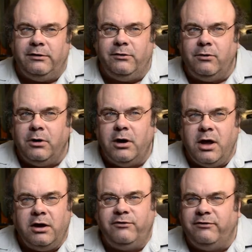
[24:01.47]
it to her.
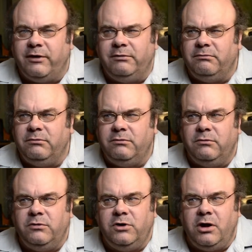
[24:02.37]
She's like,
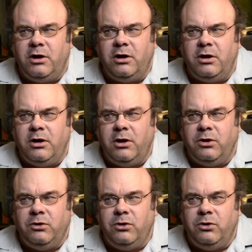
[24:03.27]
uh,
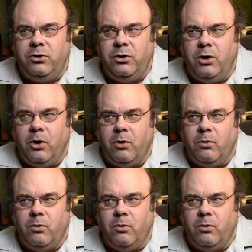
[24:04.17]
no,